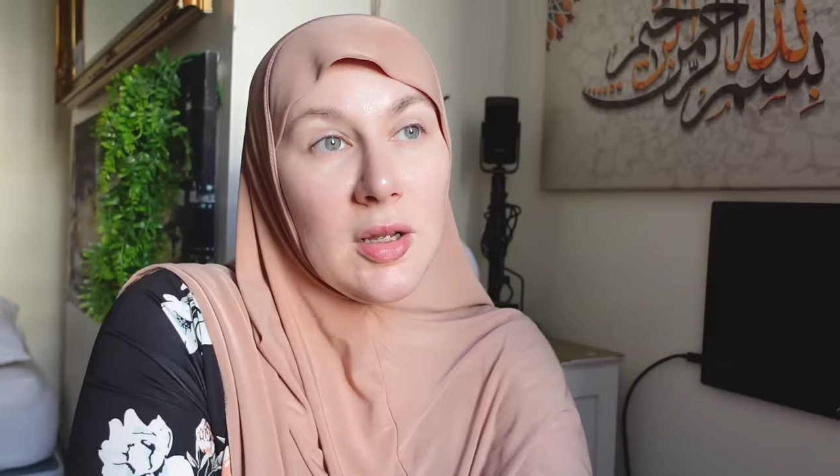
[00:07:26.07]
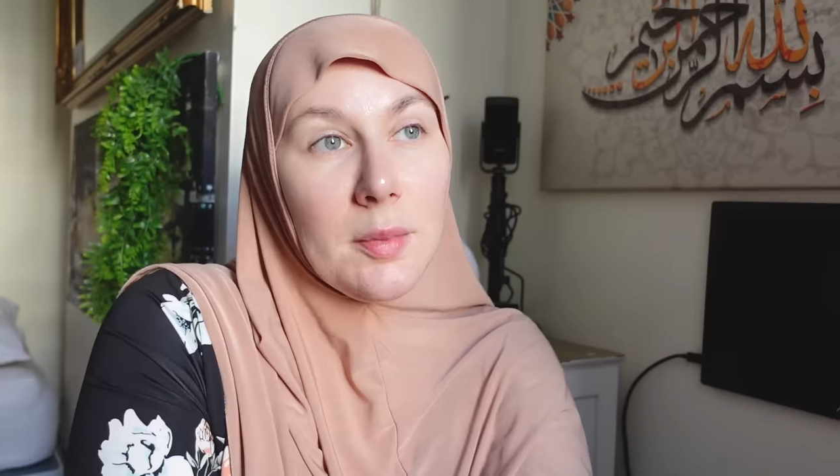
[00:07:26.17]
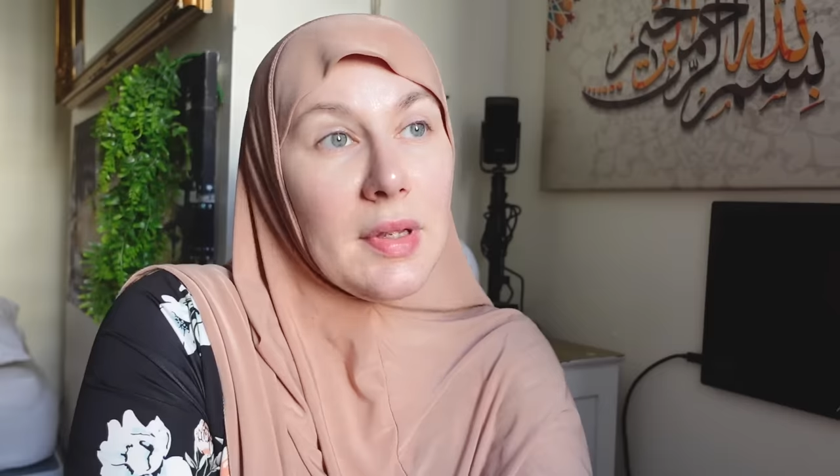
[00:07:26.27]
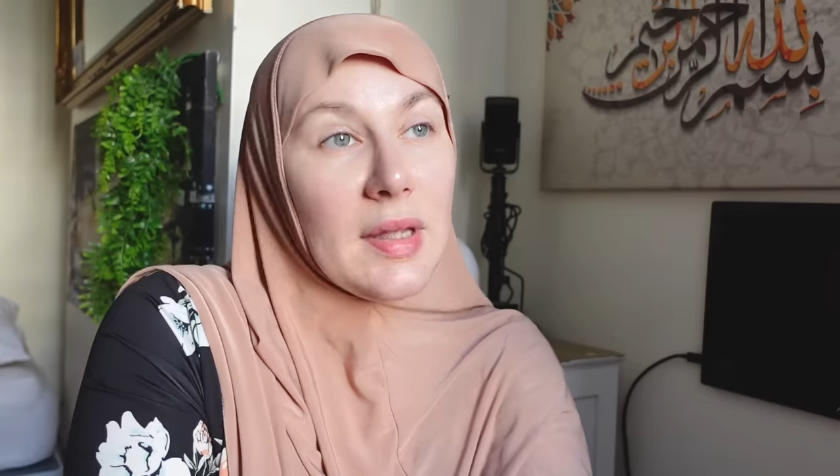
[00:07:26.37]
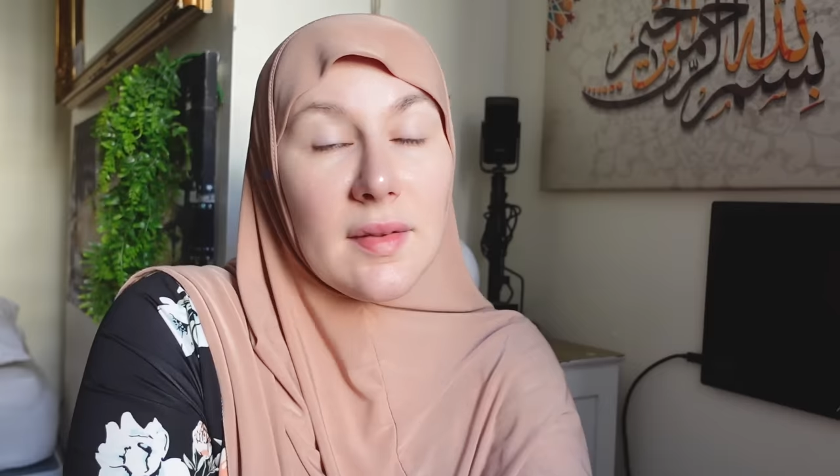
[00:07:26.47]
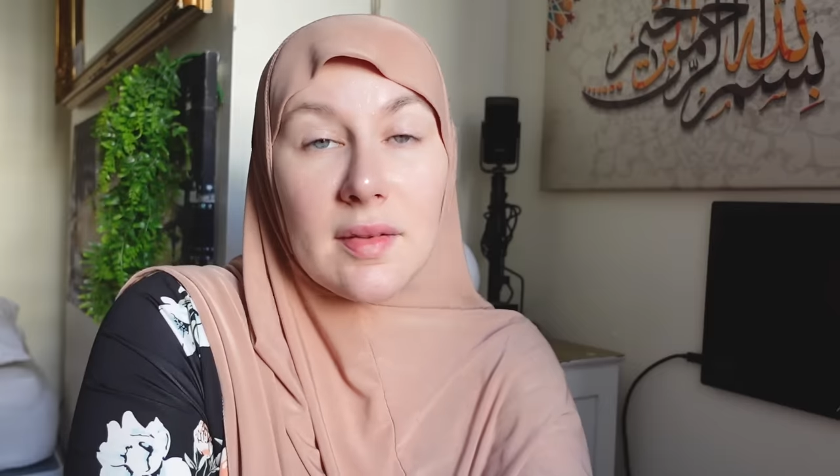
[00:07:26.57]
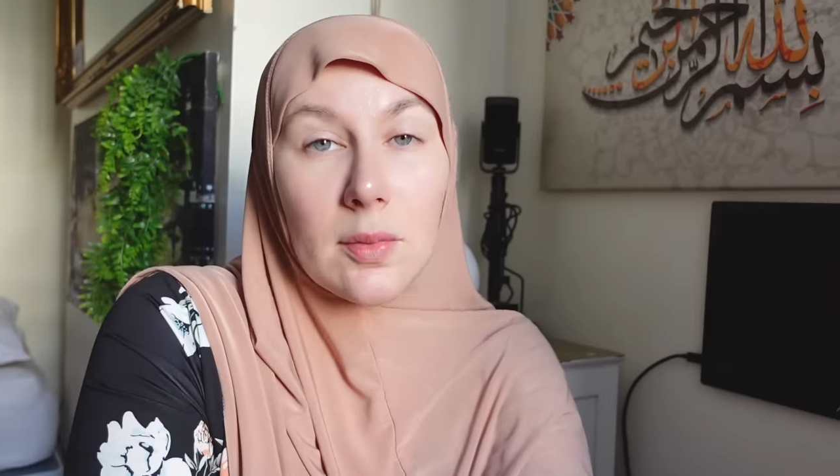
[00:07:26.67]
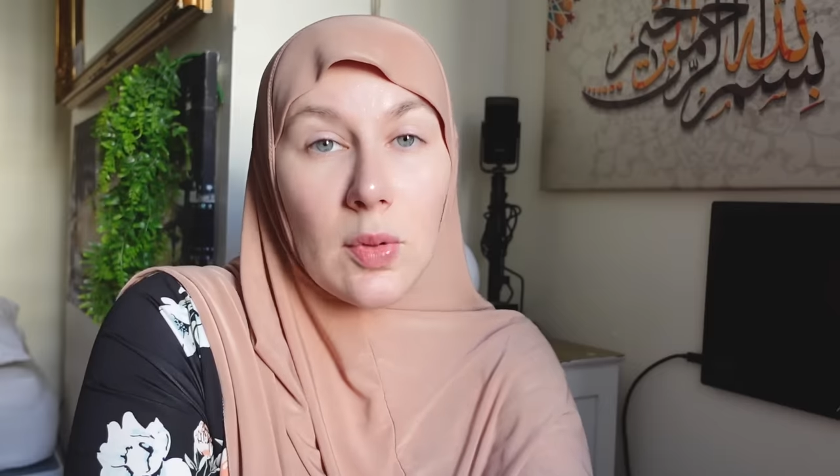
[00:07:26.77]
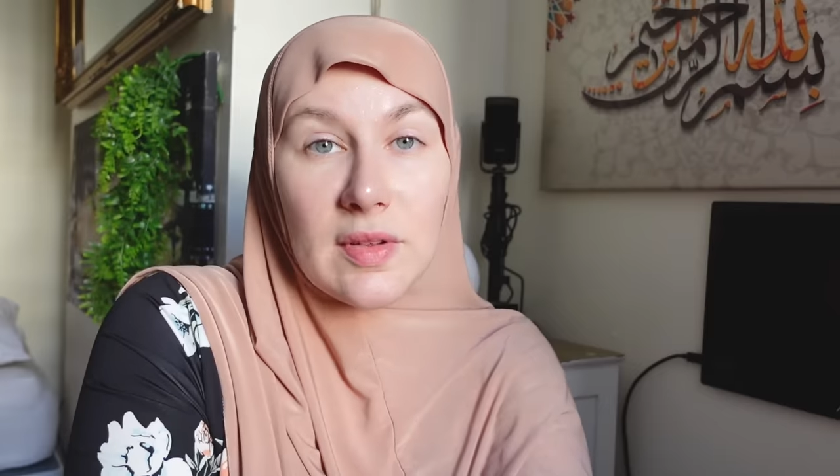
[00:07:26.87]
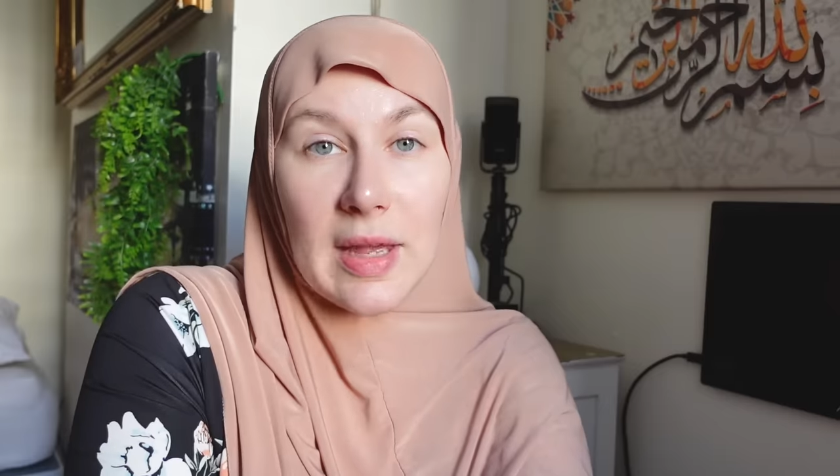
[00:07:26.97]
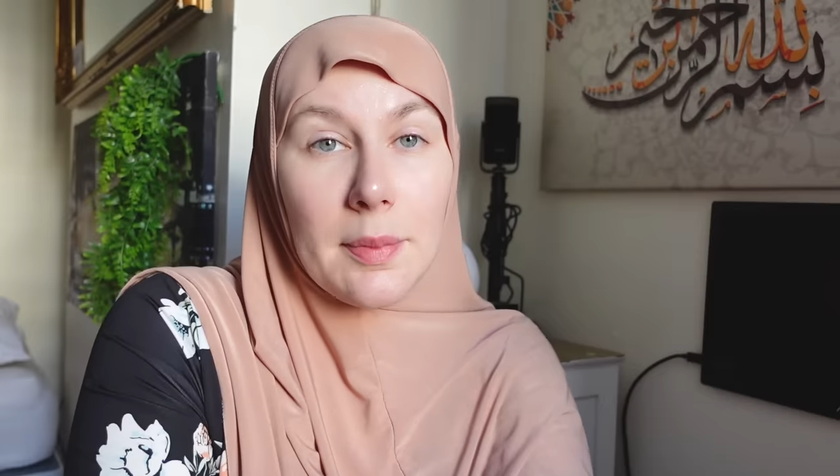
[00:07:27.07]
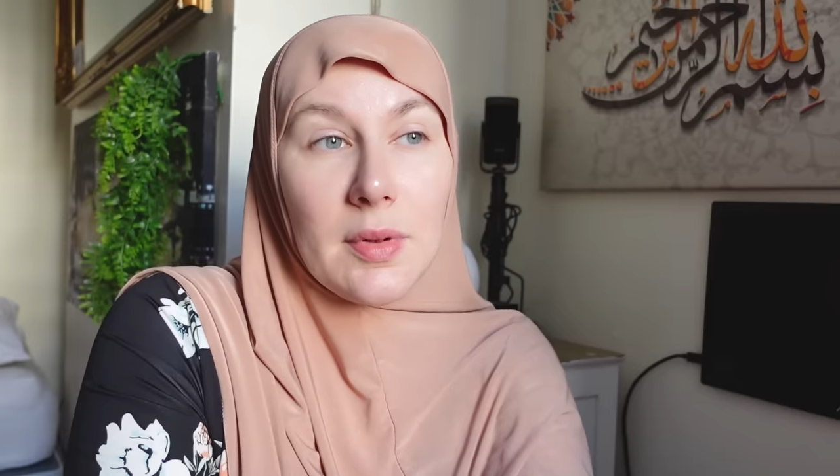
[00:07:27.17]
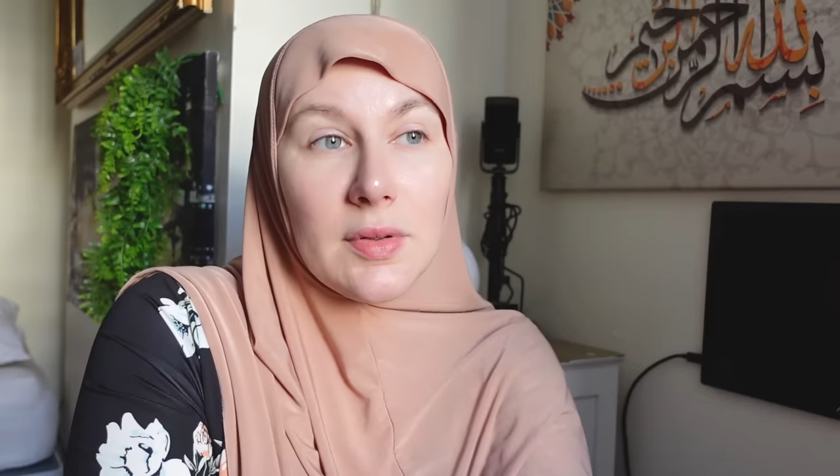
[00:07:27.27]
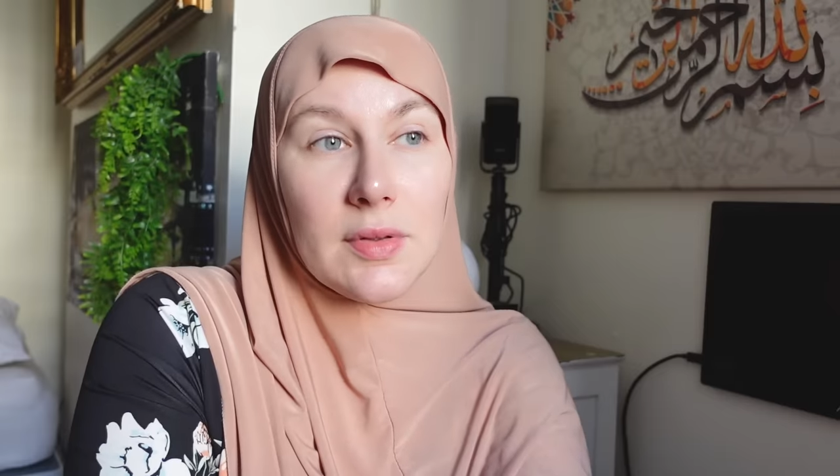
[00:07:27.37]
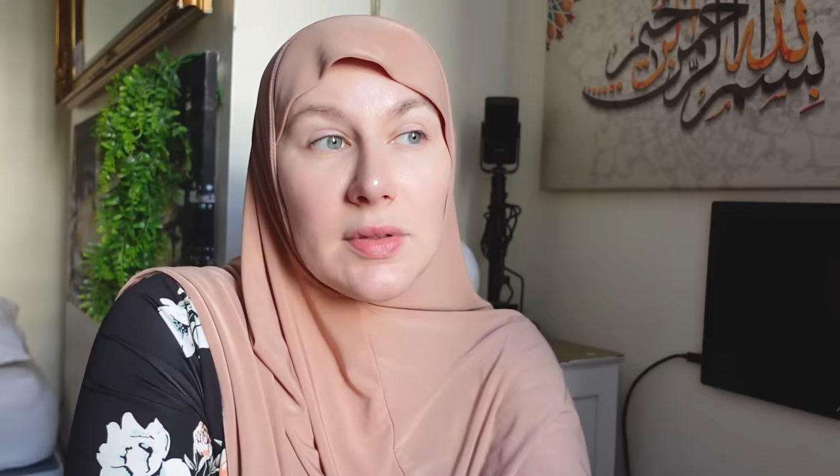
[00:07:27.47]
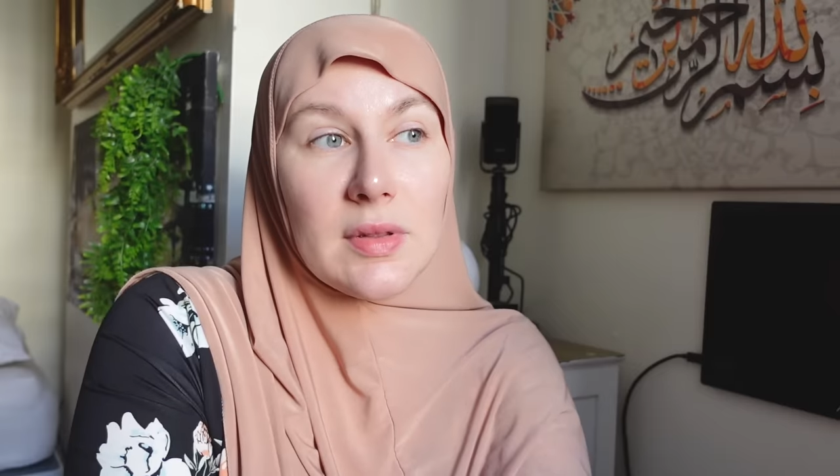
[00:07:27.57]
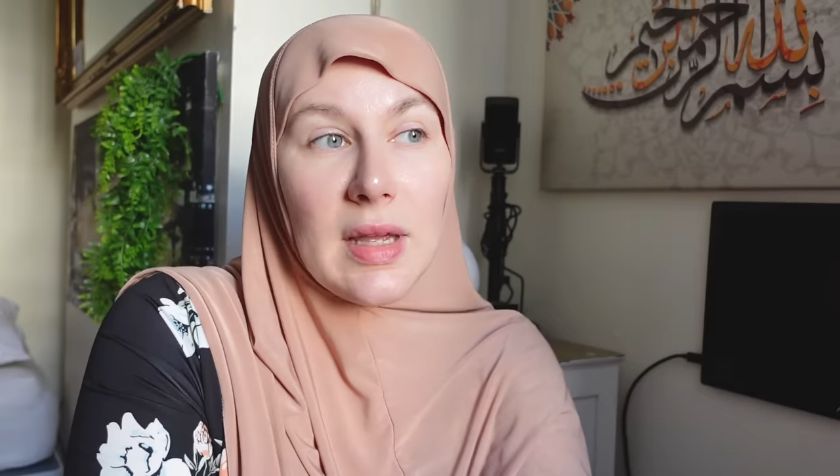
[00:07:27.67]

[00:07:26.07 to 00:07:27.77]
But yeah, this is what's happened,